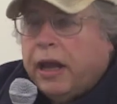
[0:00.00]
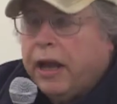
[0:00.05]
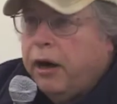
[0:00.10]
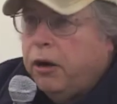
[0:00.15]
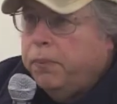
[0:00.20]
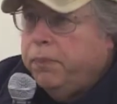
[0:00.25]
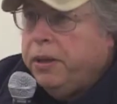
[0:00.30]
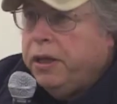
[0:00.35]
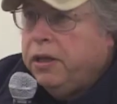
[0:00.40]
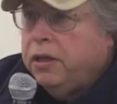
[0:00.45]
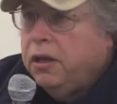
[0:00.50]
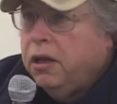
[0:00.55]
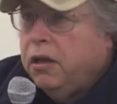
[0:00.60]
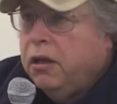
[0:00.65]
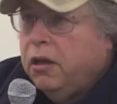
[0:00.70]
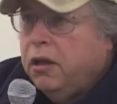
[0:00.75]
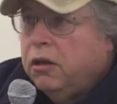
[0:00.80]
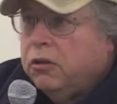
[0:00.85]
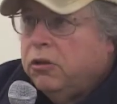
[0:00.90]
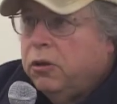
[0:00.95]
helping
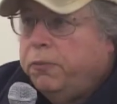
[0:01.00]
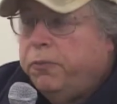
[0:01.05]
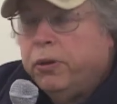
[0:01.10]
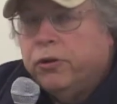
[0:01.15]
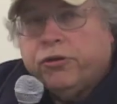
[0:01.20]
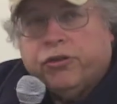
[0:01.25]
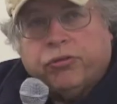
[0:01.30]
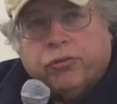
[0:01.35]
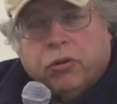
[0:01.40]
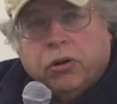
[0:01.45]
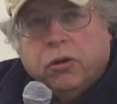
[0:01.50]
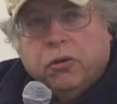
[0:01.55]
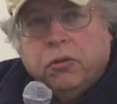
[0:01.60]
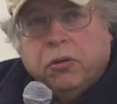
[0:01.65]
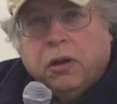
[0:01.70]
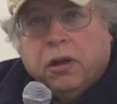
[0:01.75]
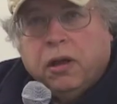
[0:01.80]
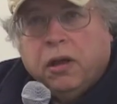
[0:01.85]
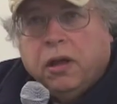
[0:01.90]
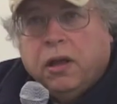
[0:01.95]
to push
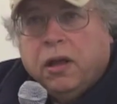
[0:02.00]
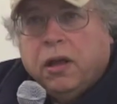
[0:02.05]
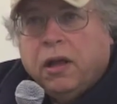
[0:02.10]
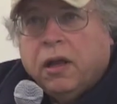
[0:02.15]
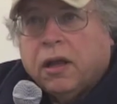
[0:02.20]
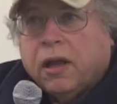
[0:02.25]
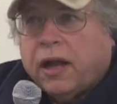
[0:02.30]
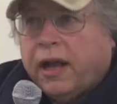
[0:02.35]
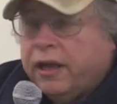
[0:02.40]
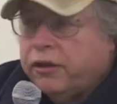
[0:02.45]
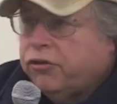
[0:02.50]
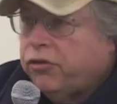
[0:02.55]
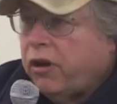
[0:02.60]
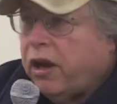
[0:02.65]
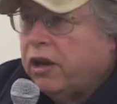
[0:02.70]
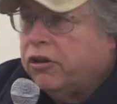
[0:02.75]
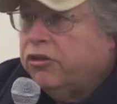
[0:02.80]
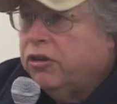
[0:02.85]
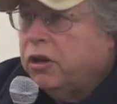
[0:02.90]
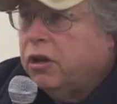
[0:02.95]
through
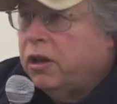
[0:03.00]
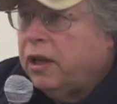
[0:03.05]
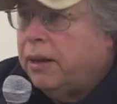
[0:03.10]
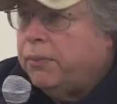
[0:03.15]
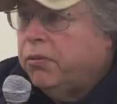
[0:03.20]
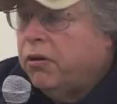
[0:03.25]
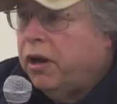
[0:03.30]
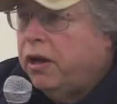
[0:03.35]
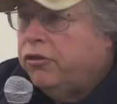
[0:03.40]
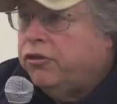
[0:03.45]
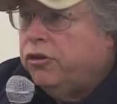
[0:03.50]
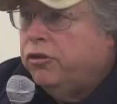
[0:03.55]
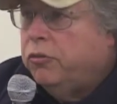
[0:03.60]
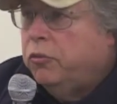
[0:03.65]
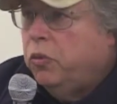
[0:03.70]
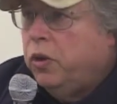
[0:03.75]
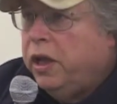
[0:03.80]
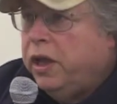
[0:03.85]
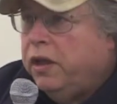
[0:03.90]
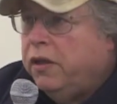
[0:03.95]
contracts in
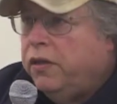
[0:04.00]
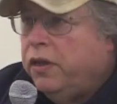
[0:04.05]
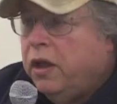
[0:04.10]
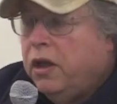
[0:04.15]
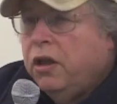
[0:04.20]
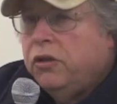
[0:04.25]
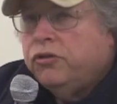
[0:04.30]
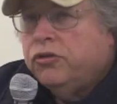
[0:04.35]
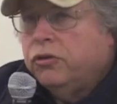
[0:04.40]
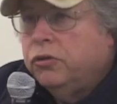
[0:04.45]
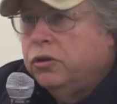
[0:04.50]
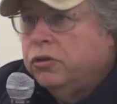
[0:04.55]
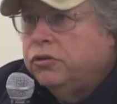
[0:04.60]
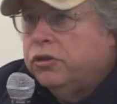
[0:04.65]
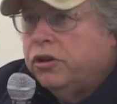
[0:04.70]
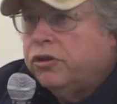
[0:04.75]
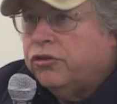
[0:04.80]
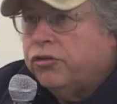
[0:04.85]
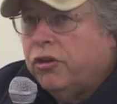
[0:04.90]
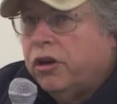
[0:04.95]
collaboration with school
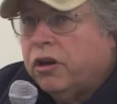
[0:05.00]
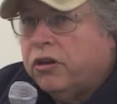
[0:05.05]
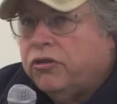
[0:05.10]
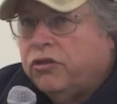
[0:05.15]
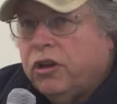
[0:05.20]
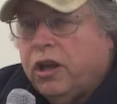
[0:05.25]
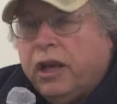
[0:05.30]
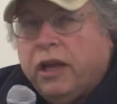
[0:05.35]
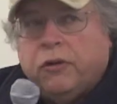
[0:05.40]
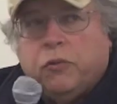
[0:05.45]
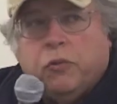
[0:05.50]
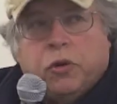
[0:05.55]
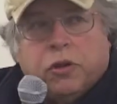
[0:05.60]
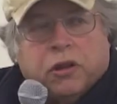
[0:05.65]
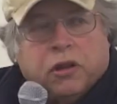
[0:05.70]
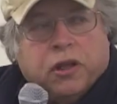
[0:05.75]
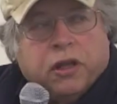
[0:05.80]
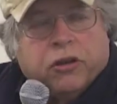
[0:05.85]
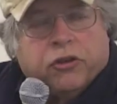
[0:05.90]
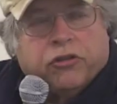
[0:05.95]
districts and with
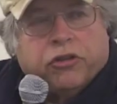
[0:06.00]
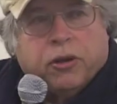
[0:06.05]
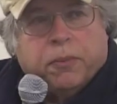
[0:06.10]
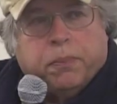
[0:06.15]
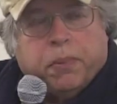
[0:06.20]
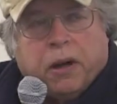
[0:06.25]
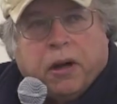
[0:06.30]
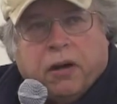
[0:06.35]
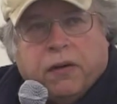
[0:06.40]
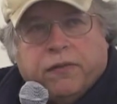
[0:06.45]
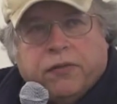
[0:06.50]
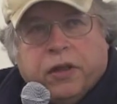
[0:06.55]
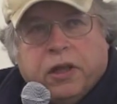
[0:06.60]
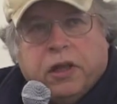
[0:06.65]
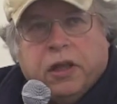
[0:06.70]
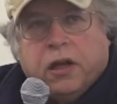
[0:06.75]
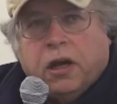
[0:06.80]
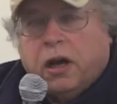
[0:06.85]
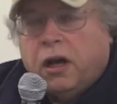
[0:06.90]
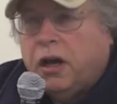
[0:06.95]
the leadership of
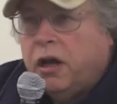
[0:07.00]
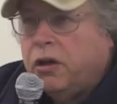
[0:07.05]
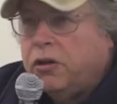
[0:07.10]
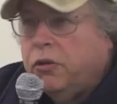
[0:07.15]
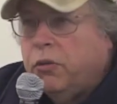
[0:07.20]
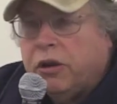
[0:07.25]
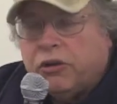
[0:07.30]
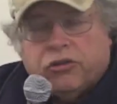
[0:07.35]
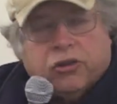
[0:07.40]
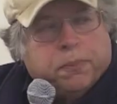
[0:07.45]
the uh, U.S.